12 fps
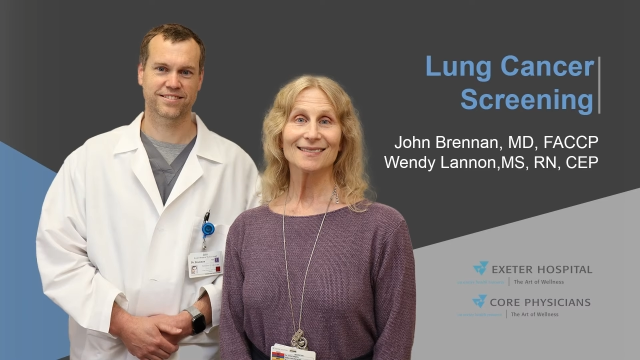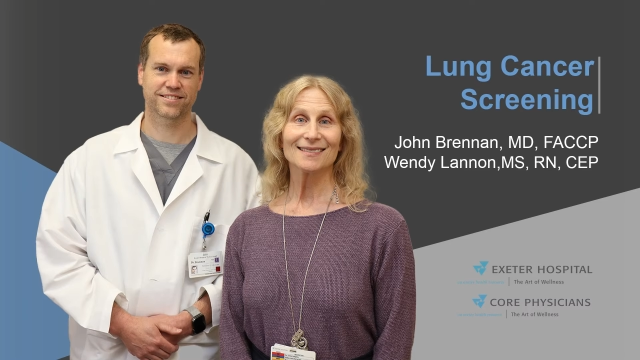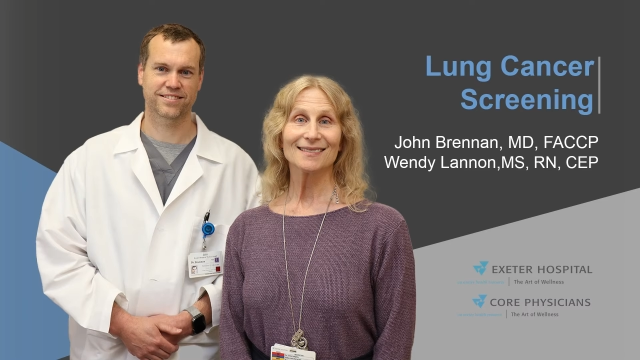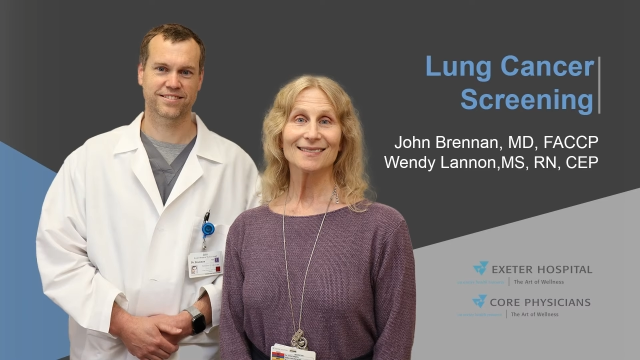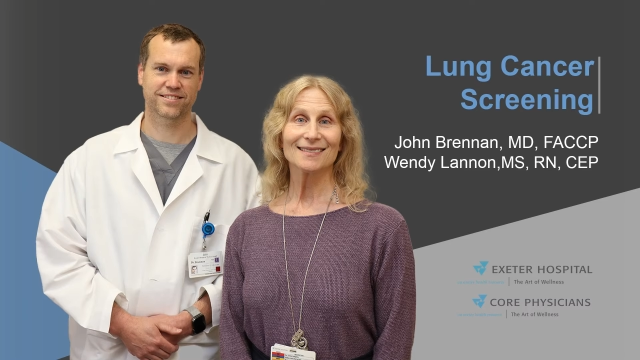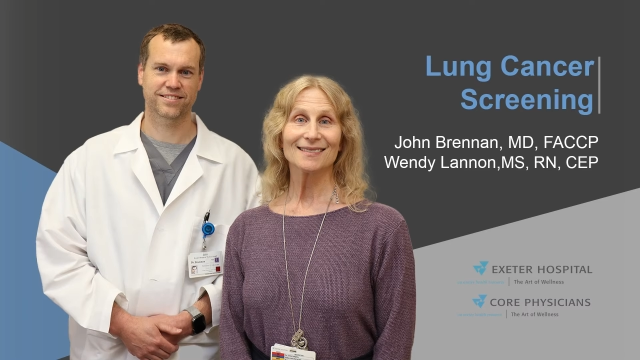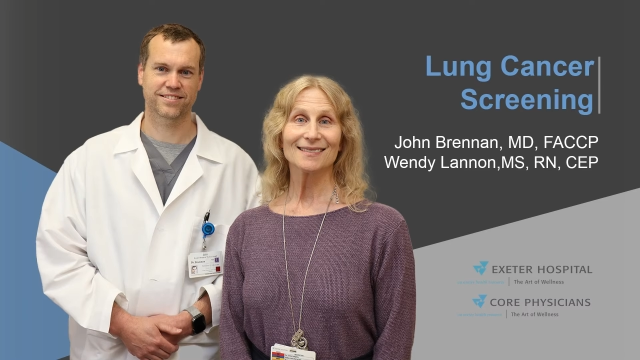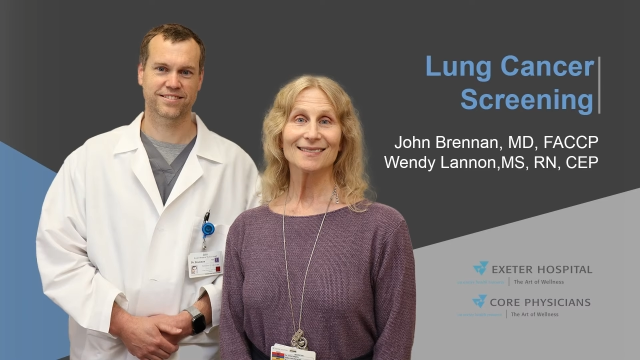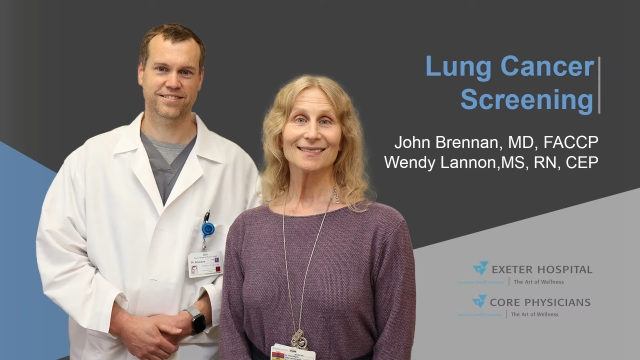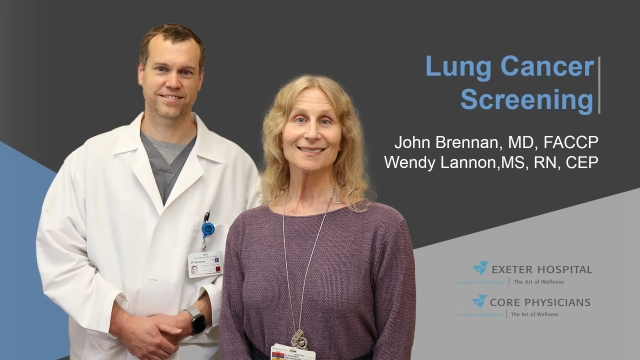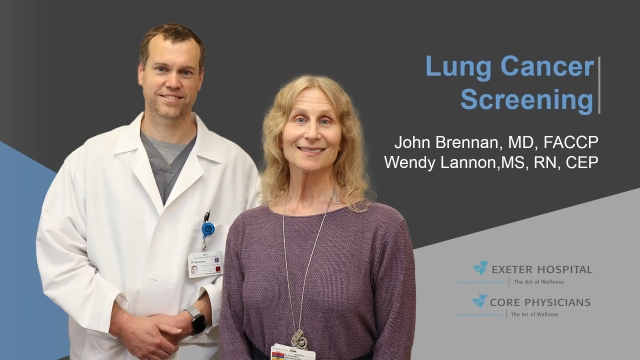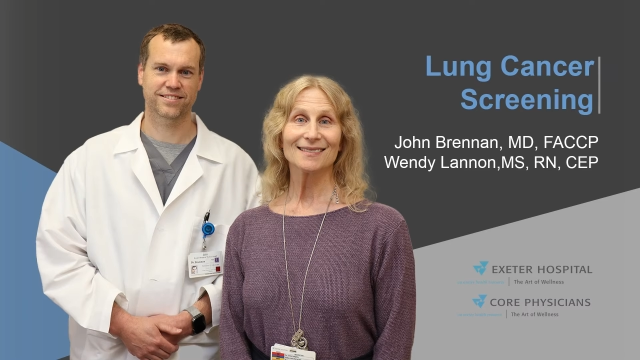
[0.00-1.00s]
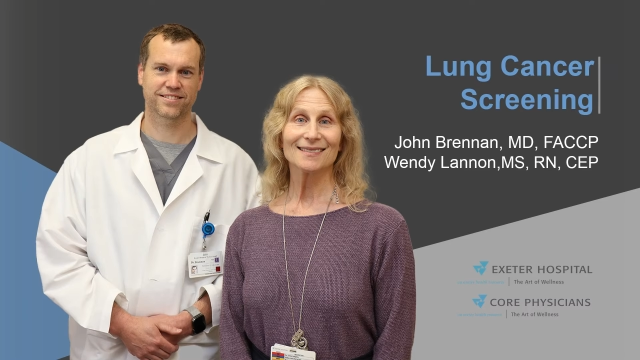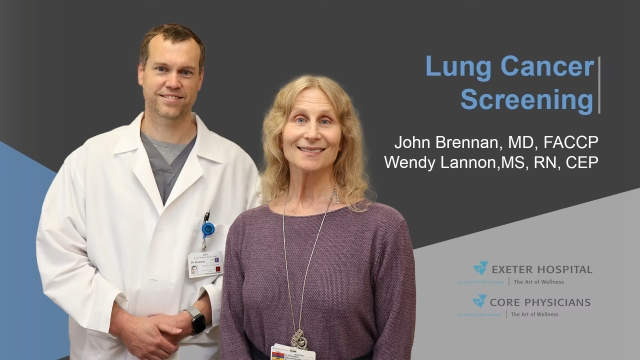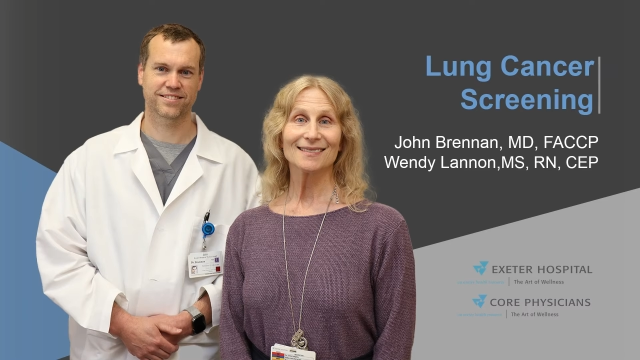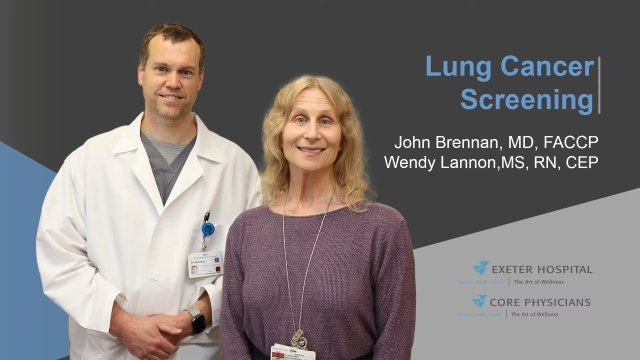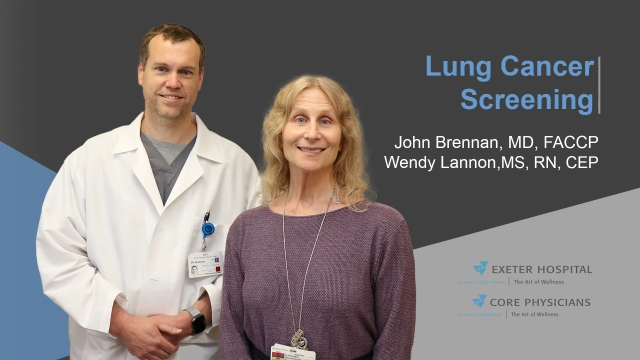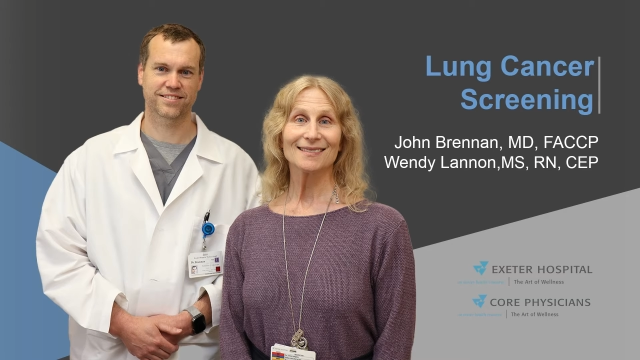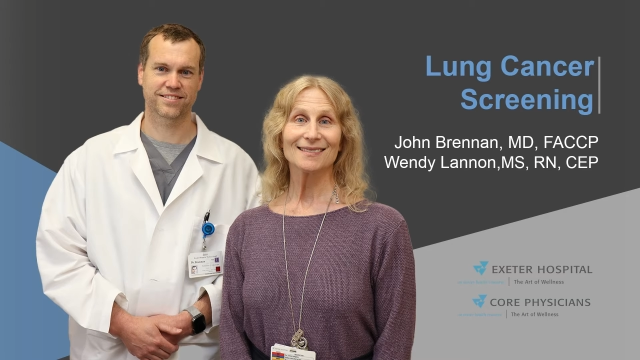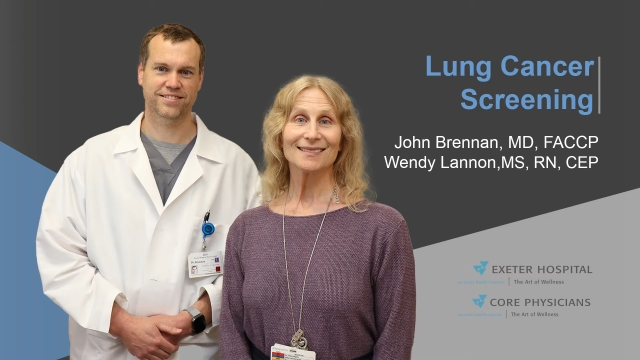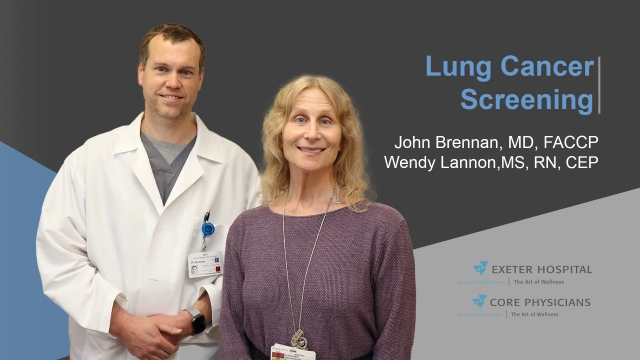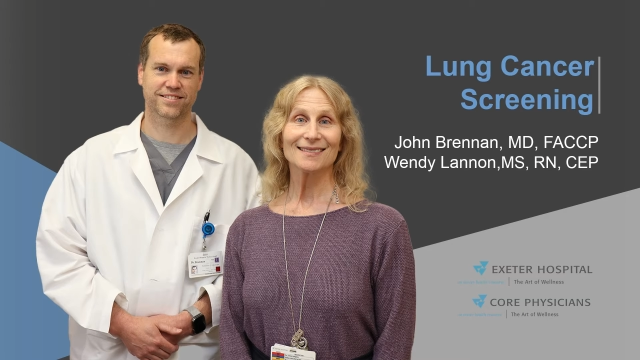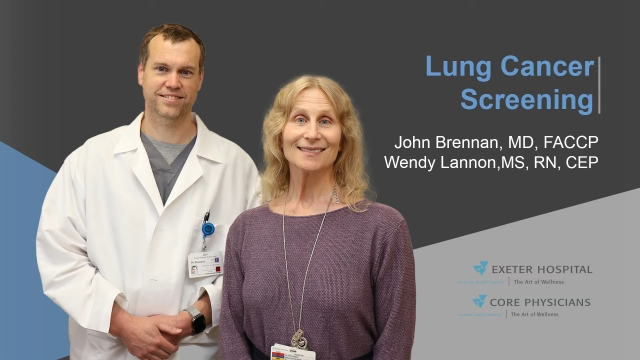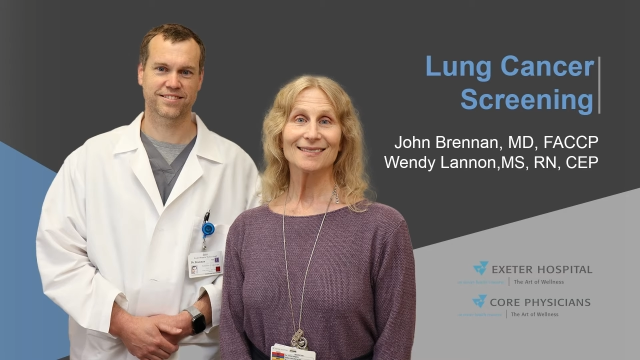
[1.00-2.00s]

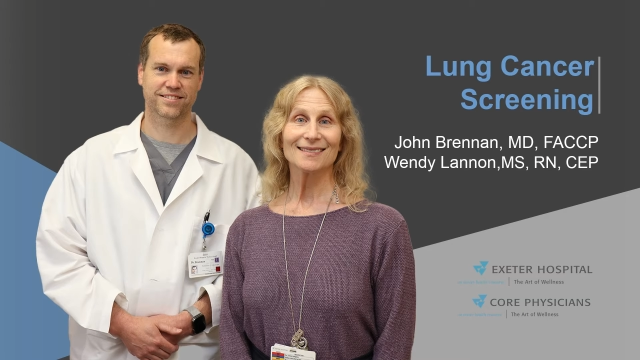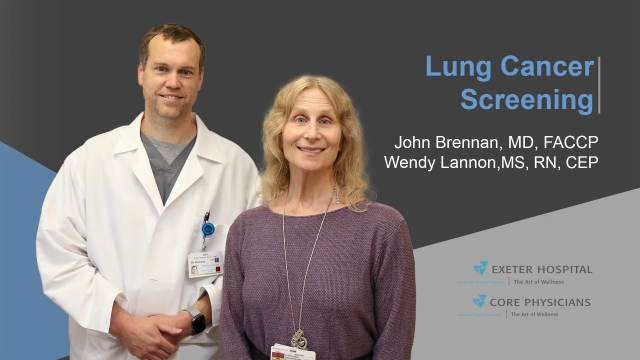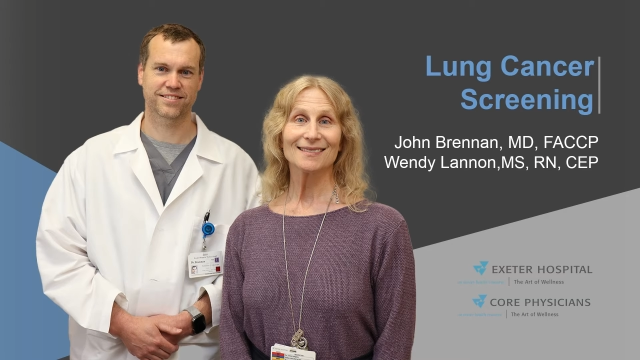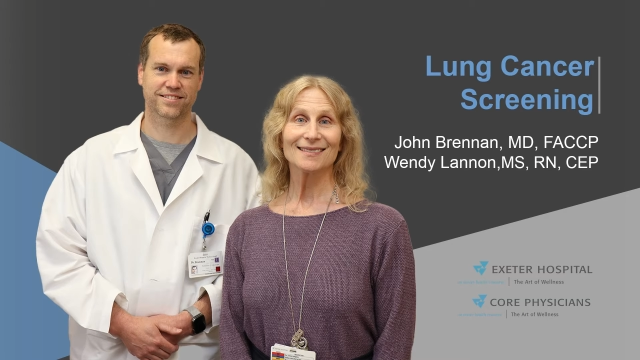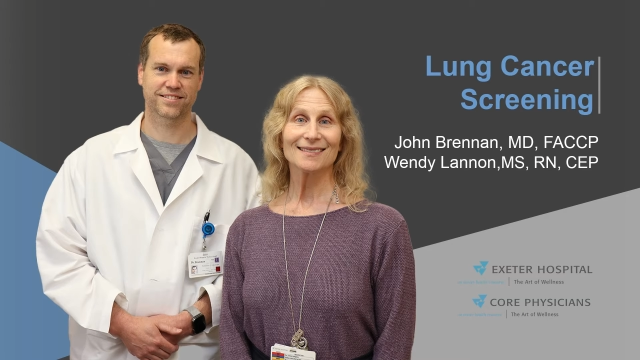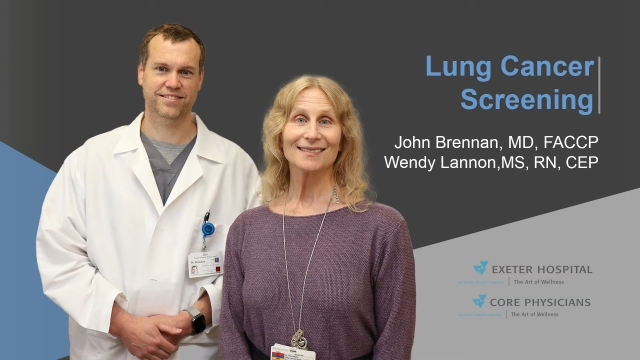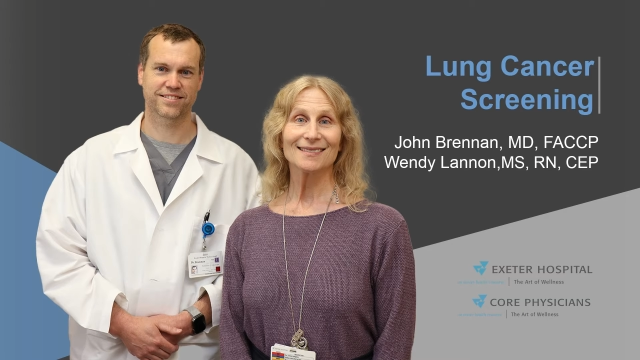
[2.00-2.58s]
(silence)